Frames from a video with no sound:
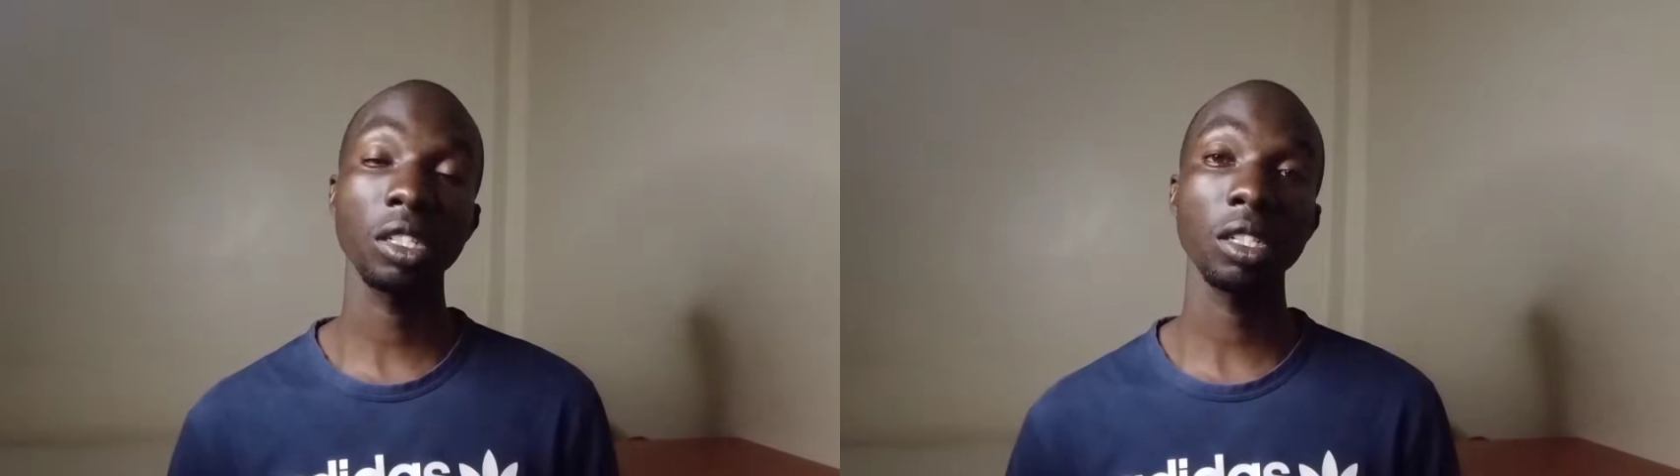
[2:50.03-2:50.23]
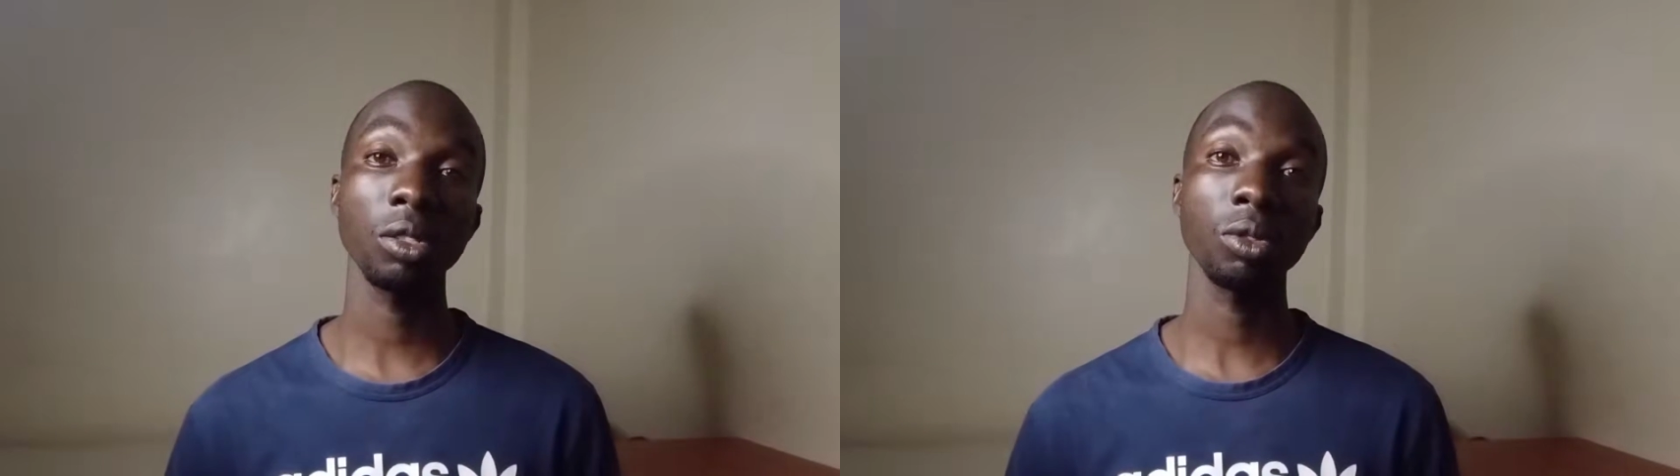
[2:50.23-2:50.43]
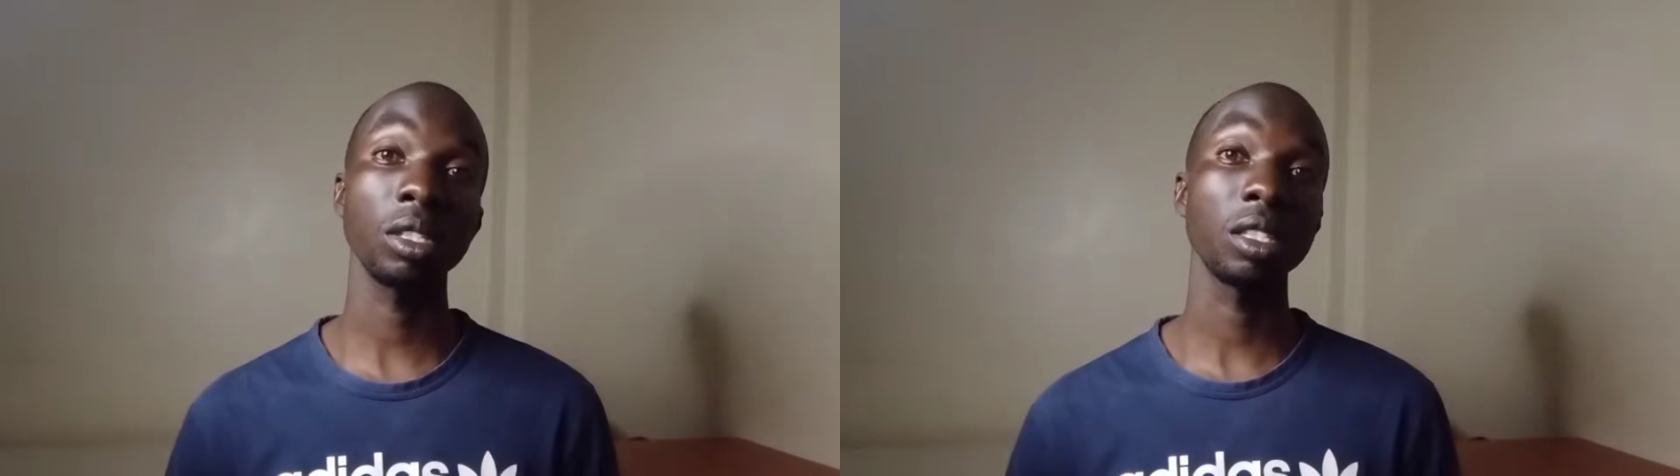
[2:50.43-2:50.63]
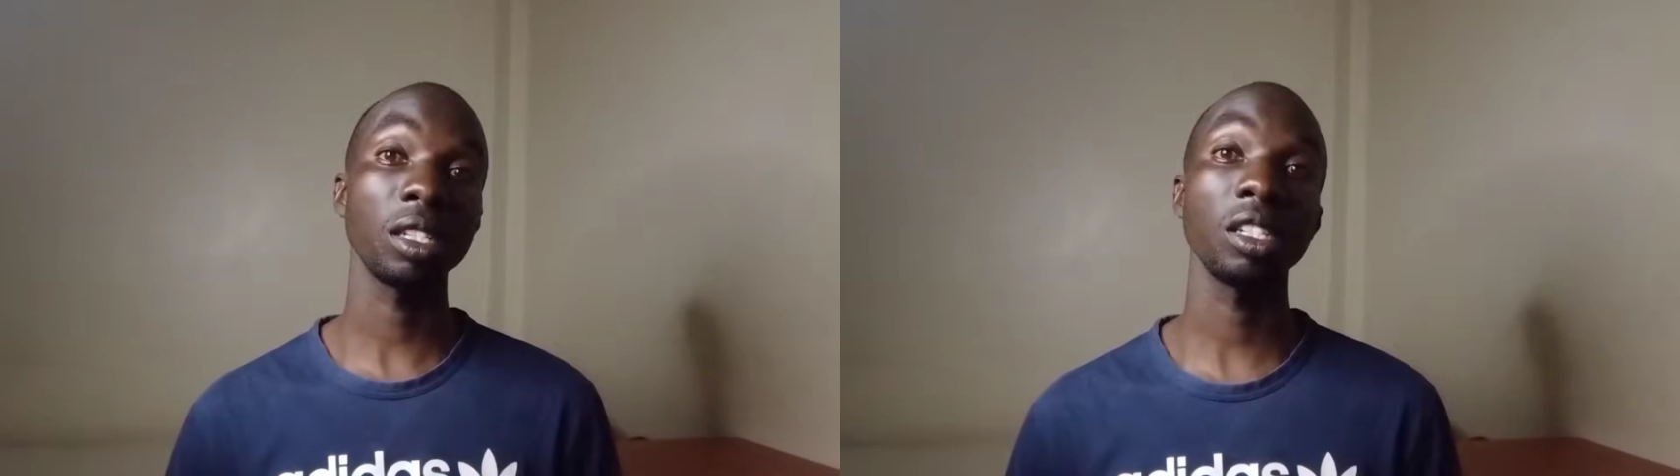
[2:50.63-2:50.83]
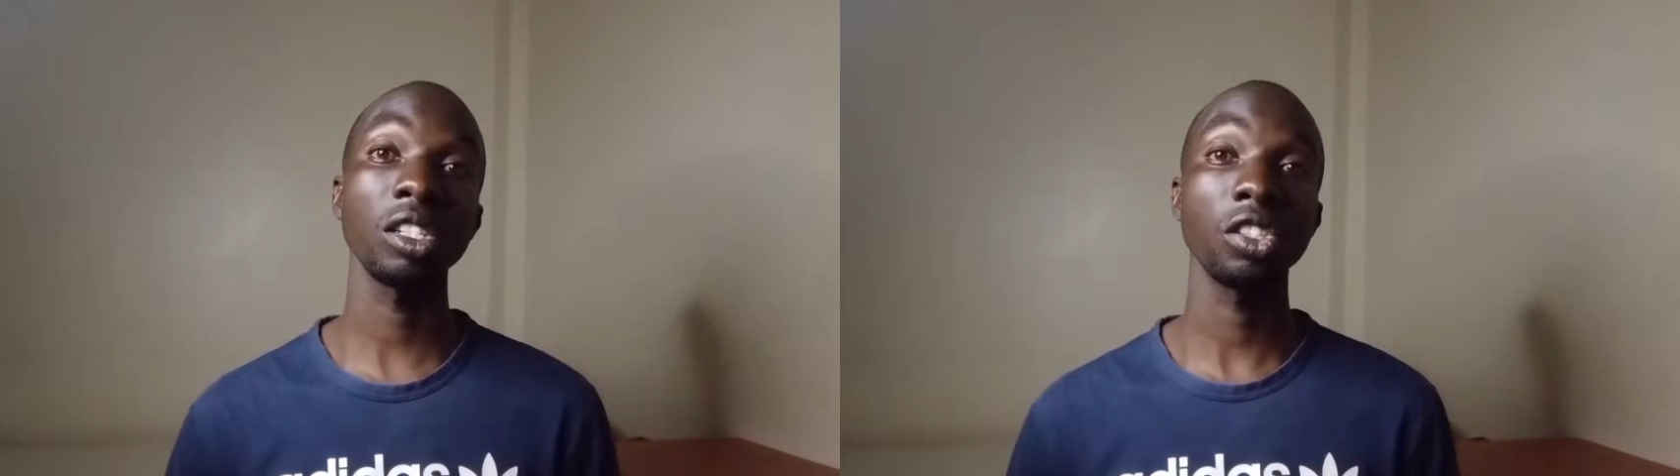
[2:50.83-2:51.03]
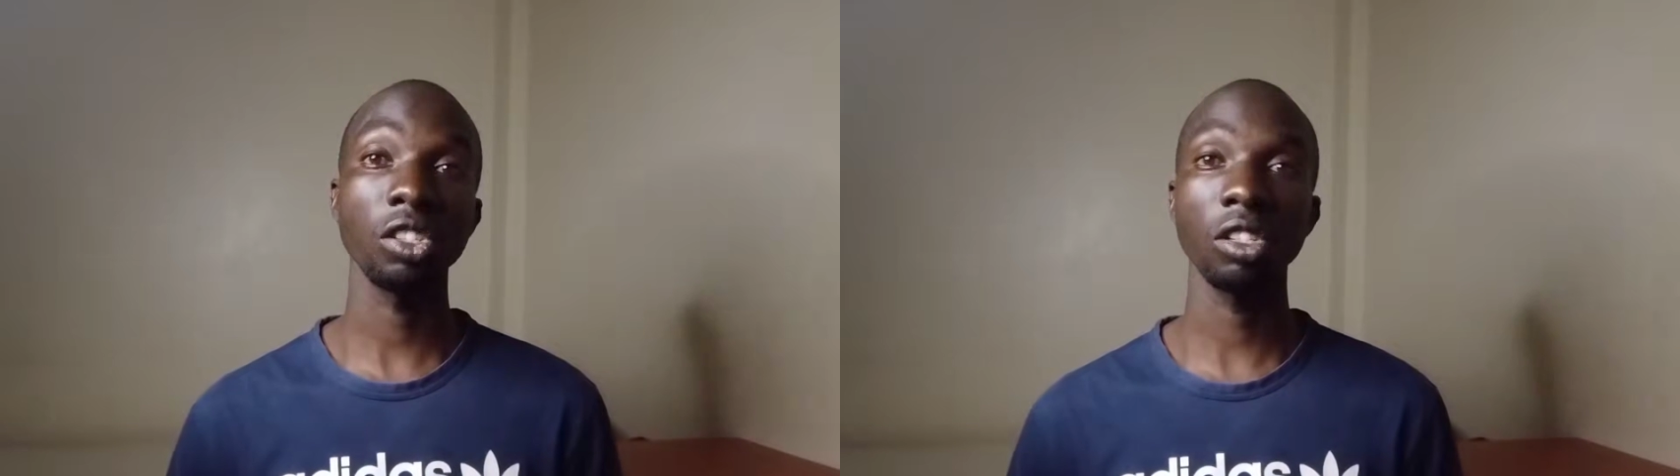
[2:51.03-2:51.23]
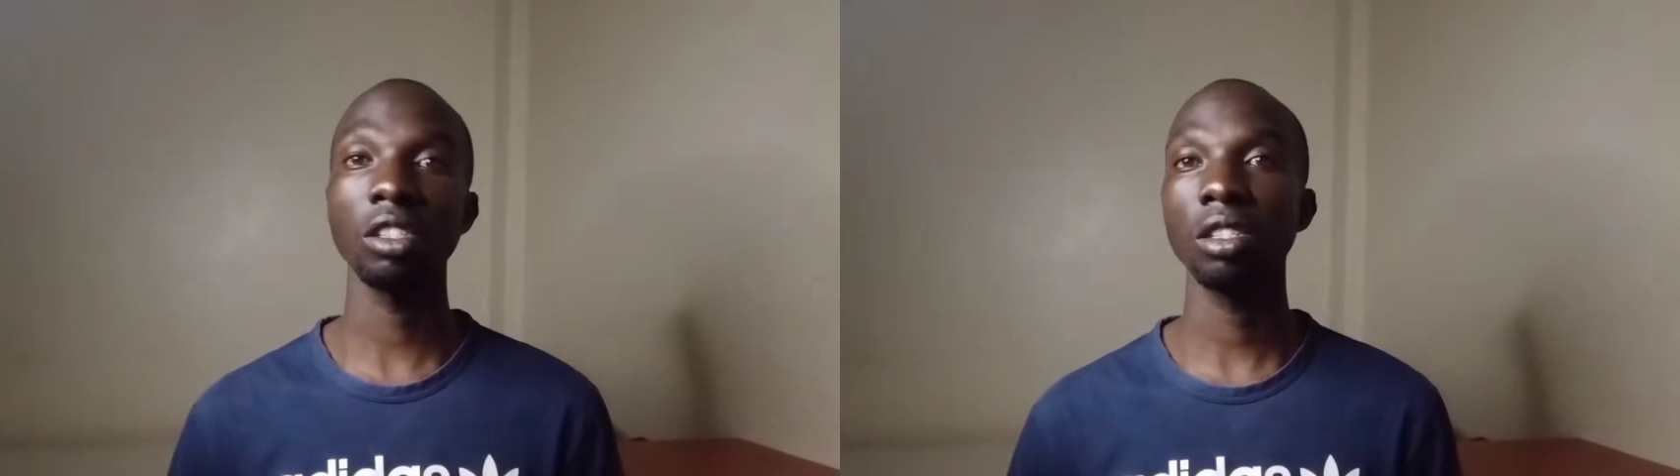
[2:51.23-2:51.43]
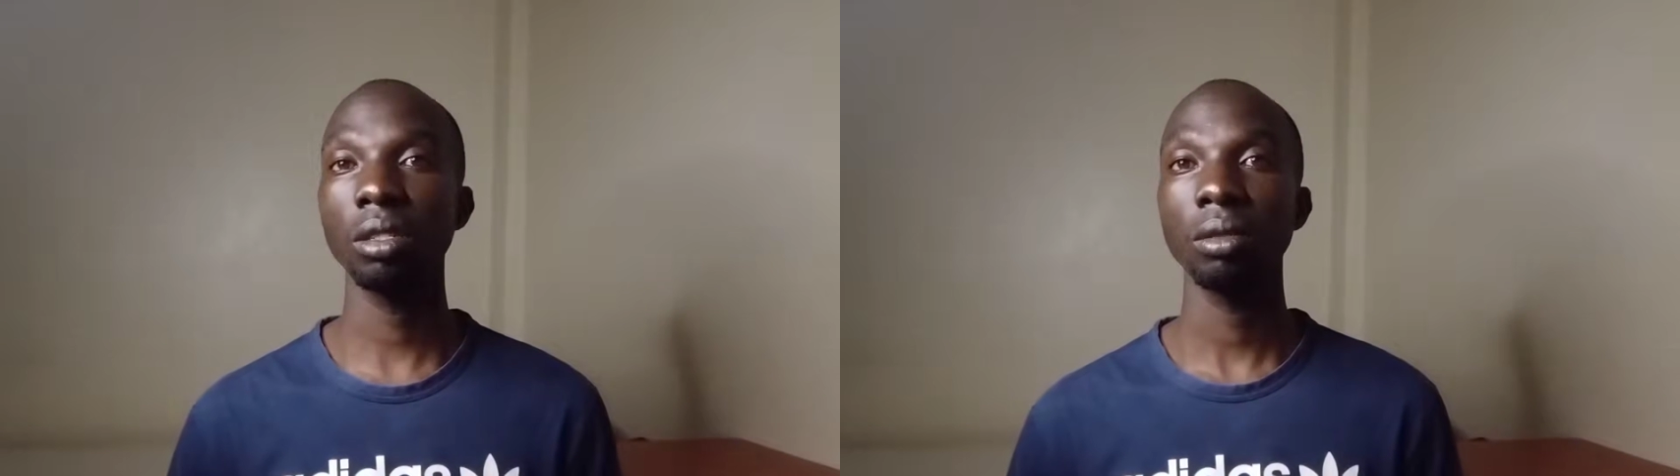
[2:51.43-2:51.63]
shillings with 3
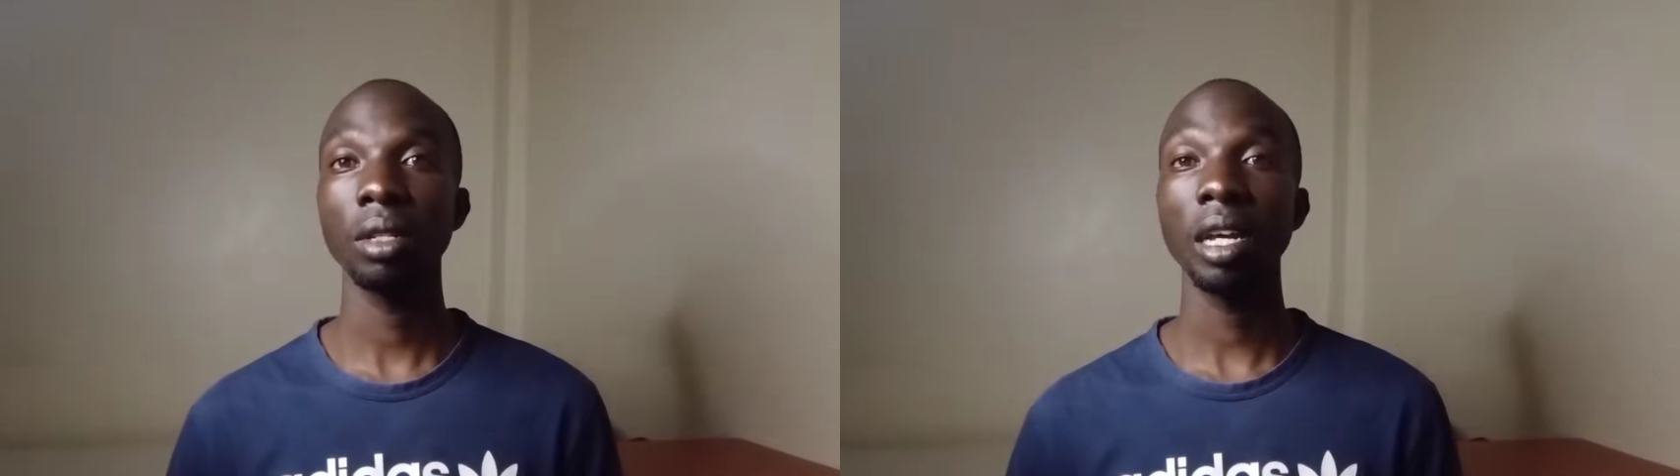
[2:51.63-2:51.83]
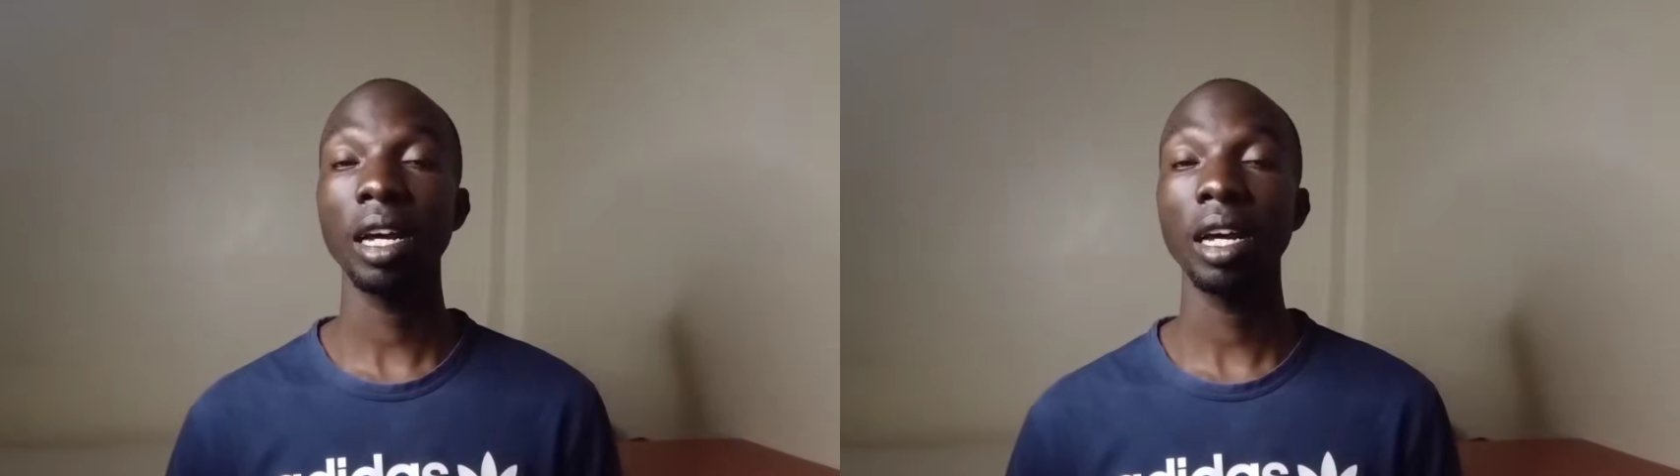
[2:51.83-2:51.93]
shillings,